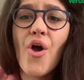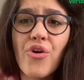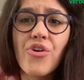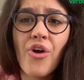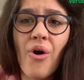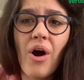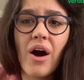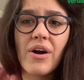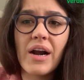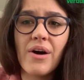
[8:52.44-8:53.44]
grow
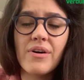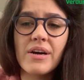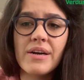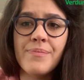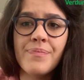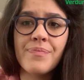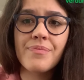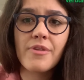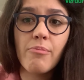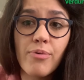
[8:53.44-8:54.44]
our
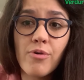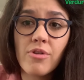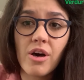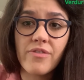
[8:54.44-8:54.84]
pool